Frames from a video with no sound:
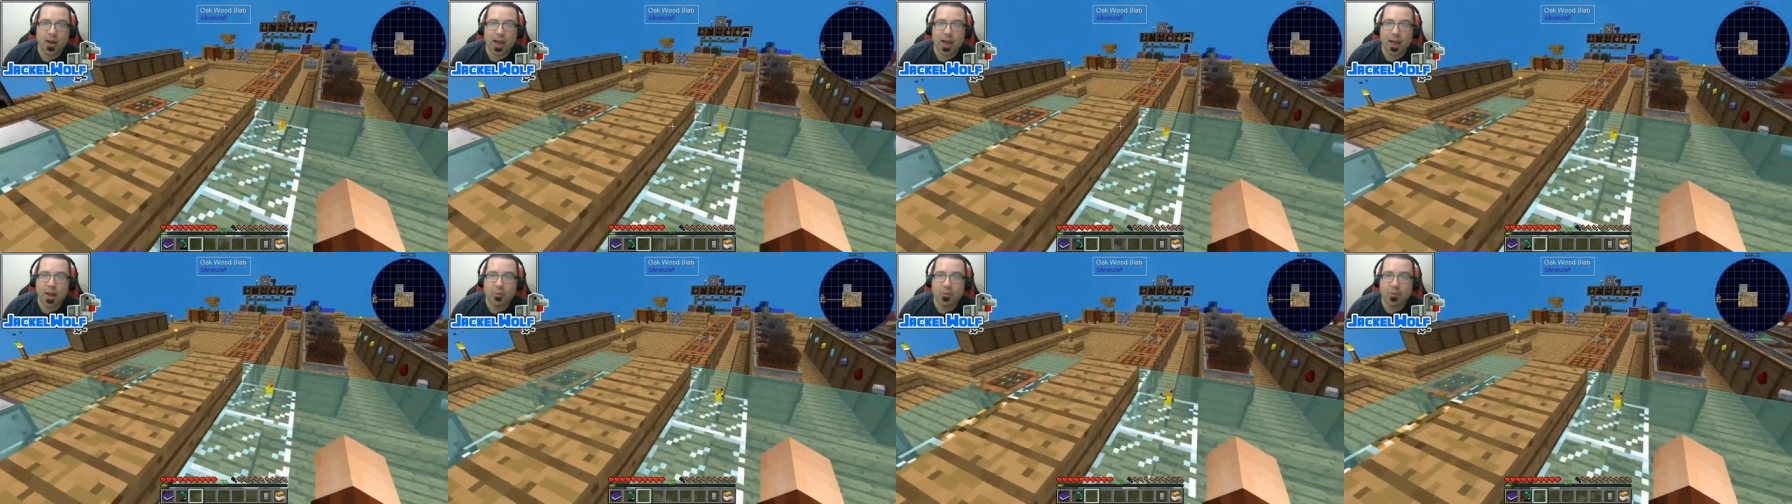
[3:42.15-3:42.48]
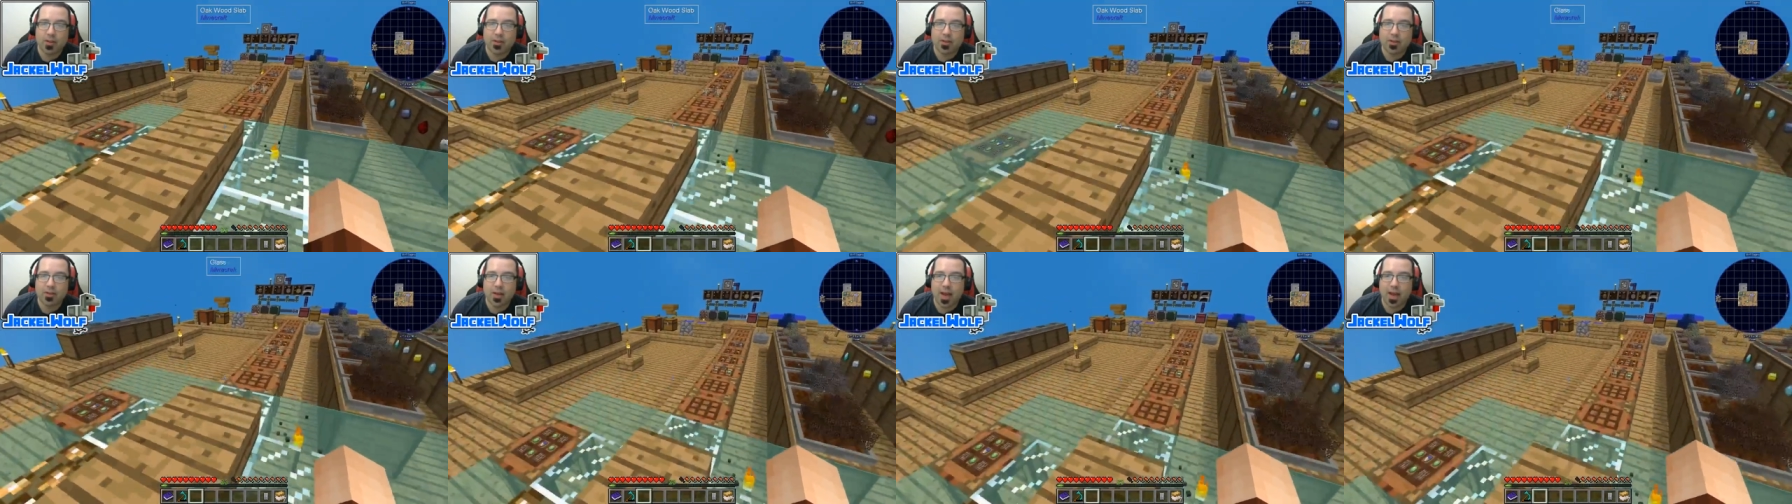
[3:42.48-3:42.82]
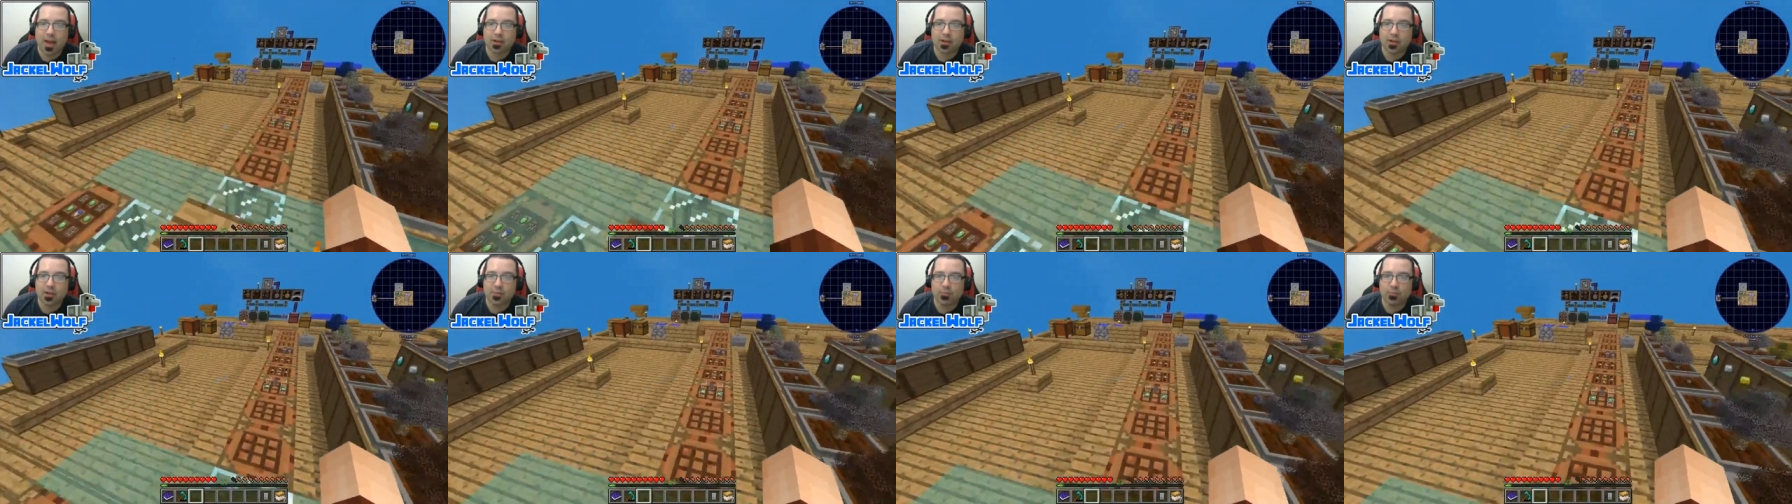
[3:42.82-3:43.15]
and we need to
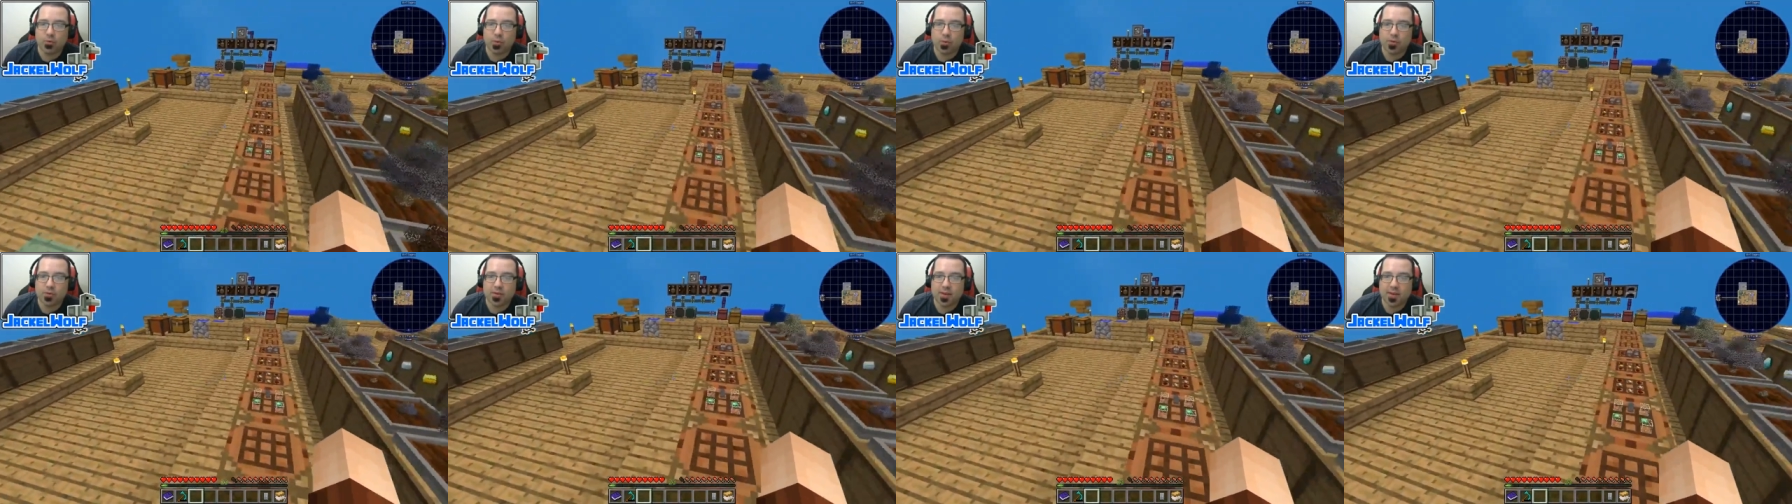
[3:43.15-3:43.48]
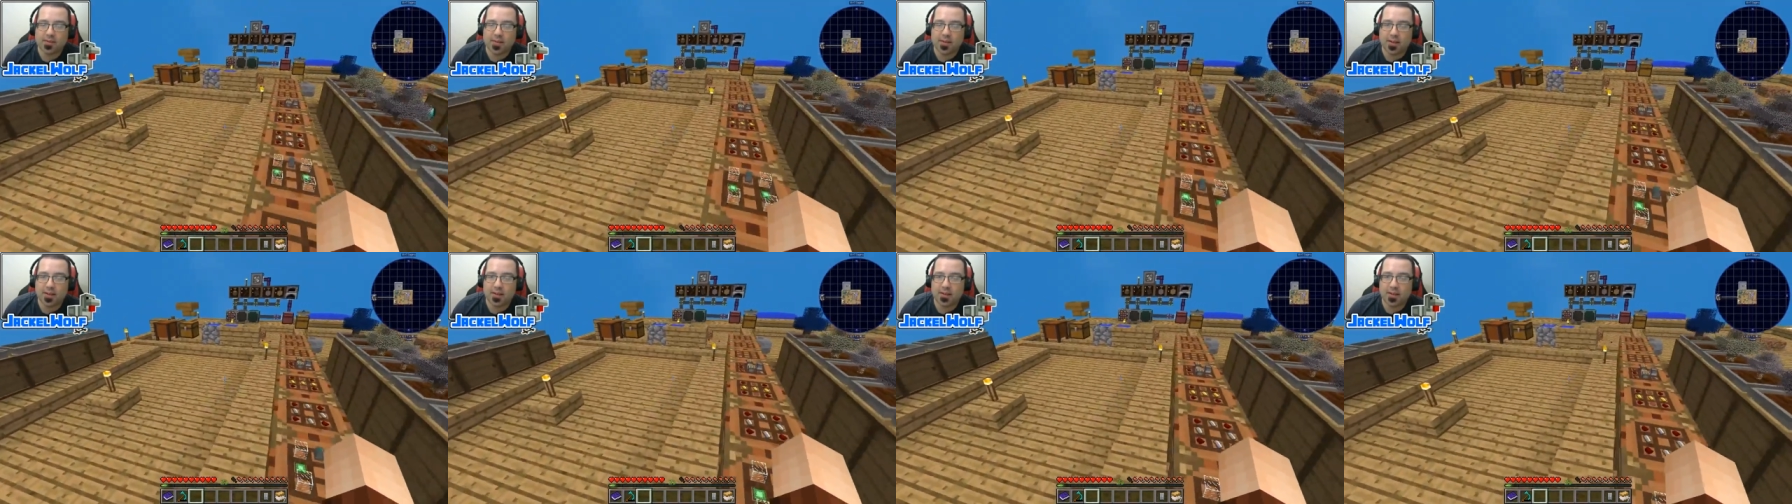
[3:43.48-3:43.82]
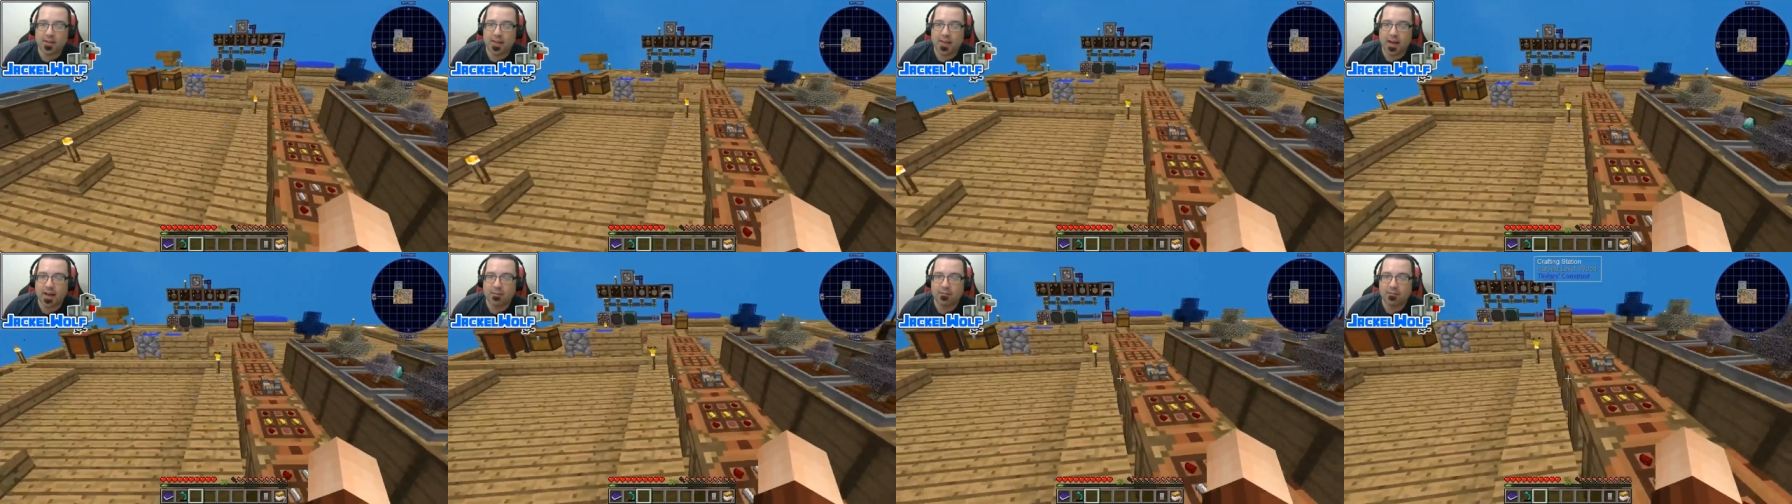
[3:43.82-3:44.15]
actually process it into
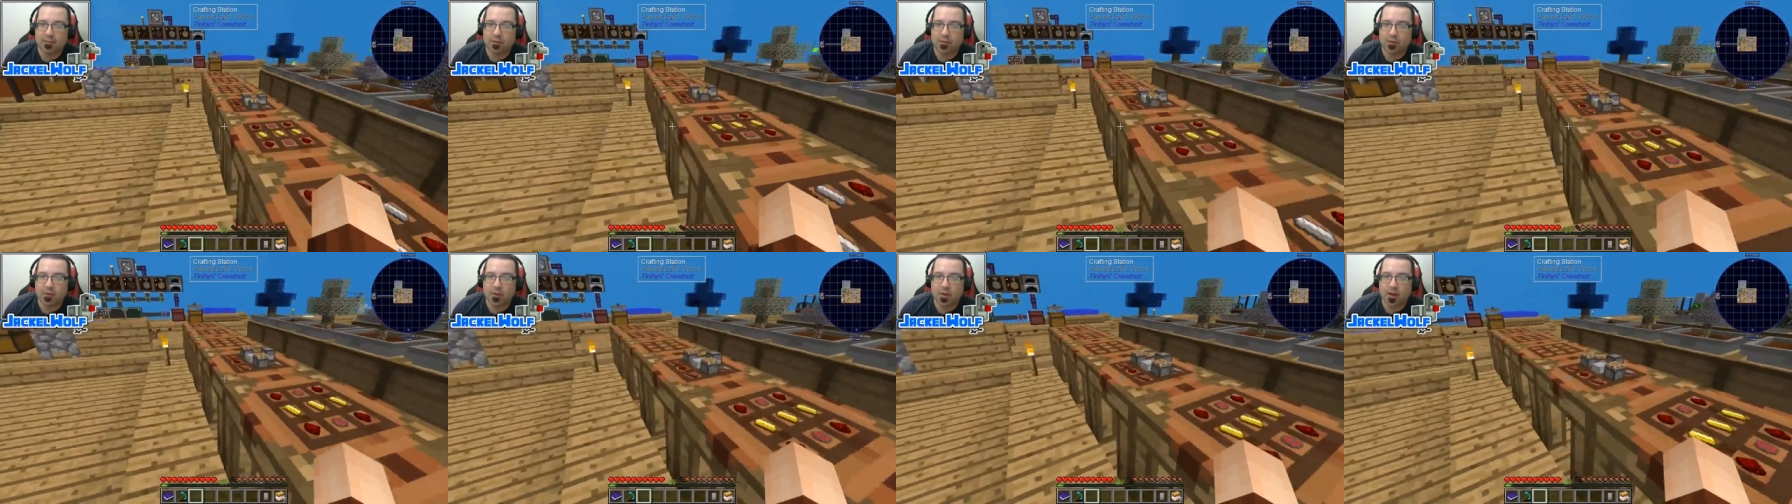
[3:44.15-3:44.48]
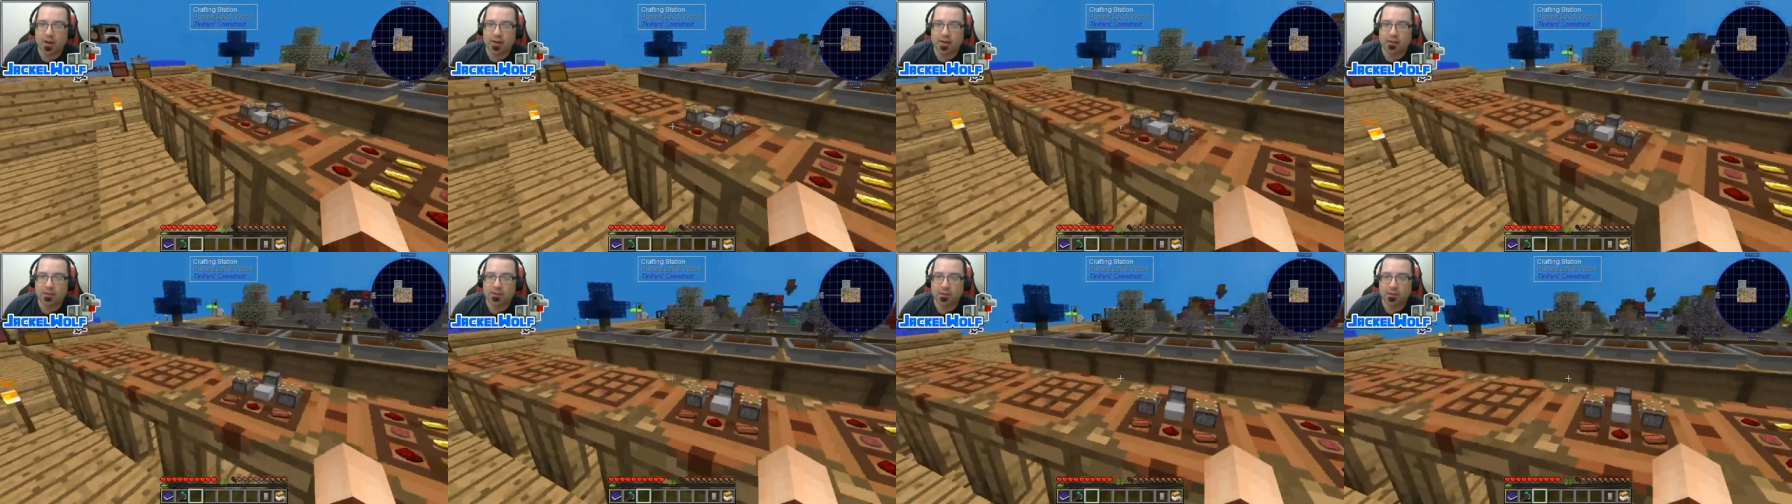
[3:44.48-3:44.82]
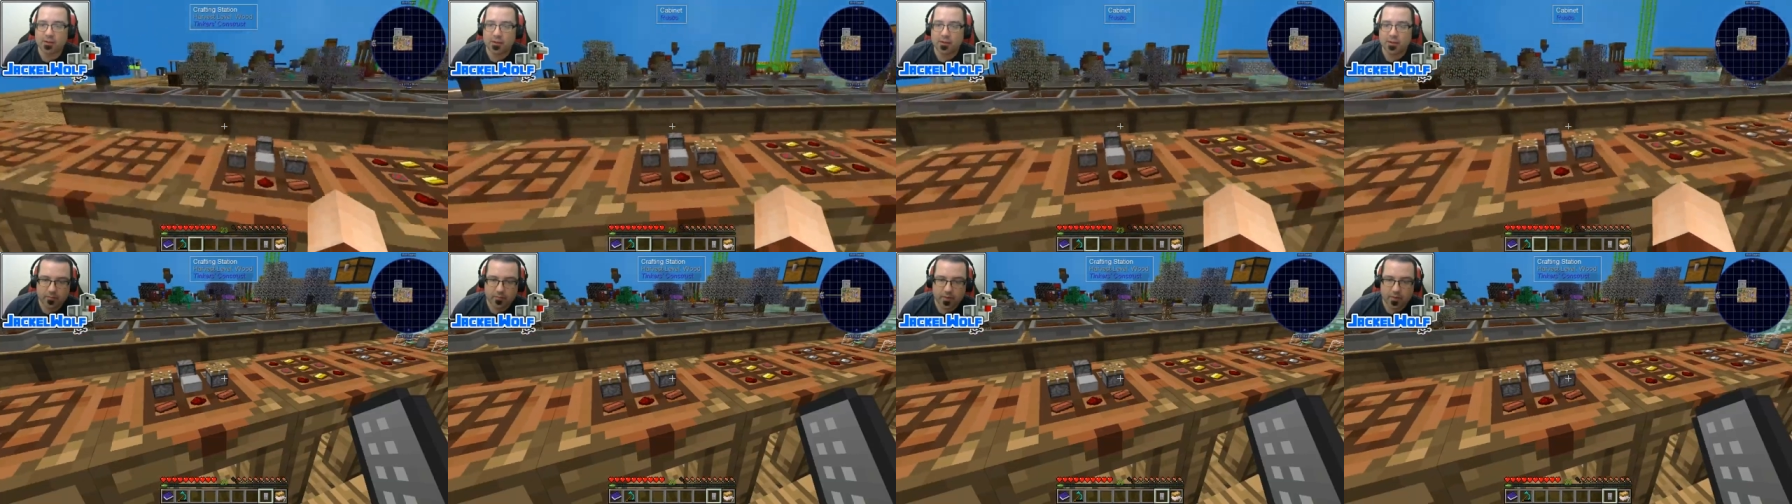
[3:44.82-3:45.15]
that
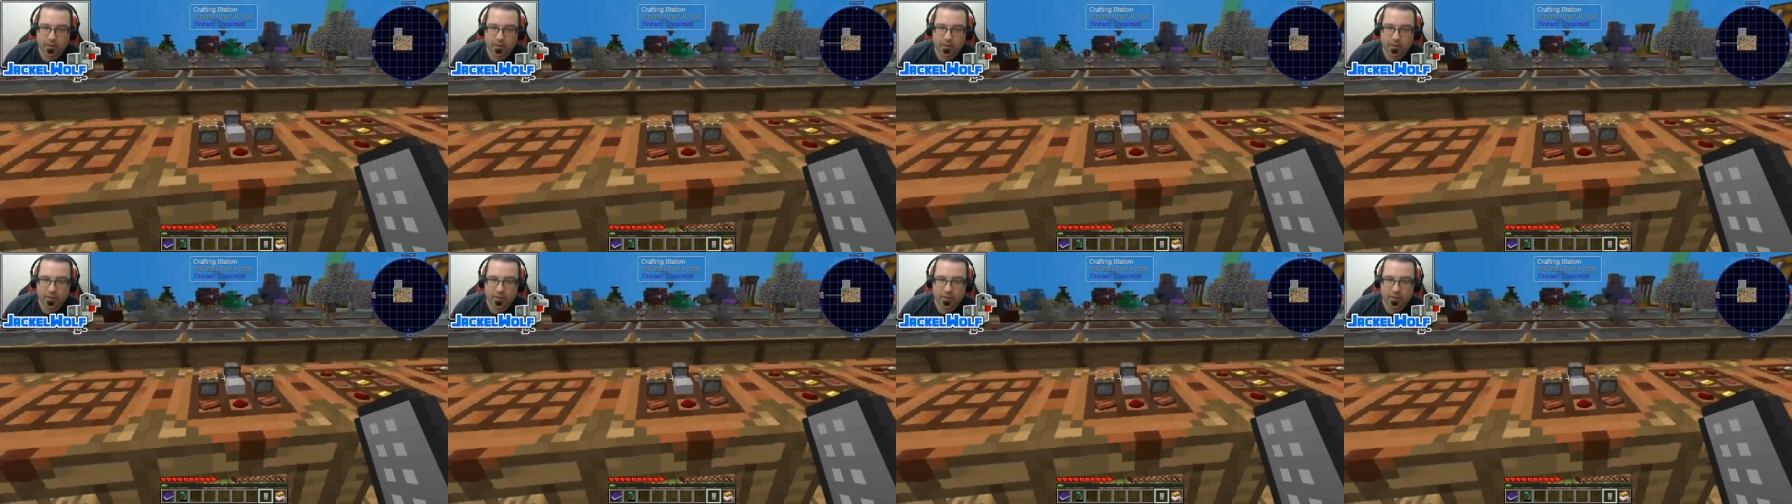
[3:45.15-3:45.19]
fertilizer